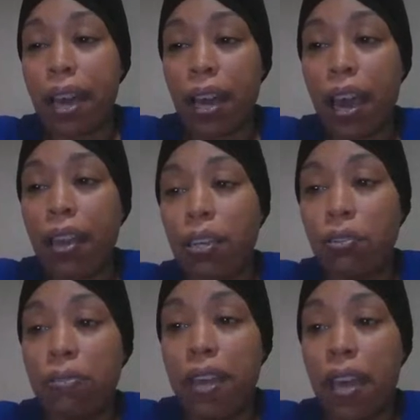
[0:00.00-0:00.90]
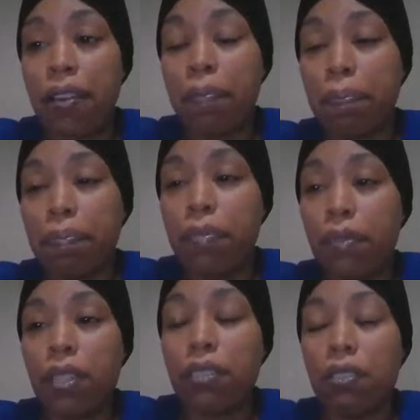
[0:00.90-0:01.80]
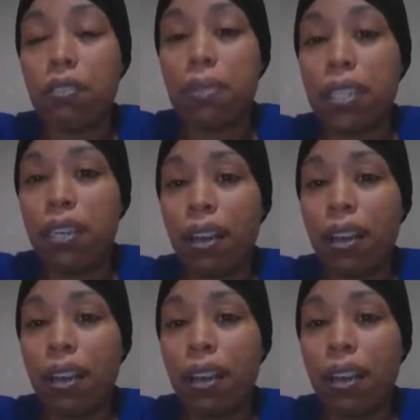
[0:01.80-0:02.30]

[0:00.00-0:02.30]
got to do there, you know what I'm saying?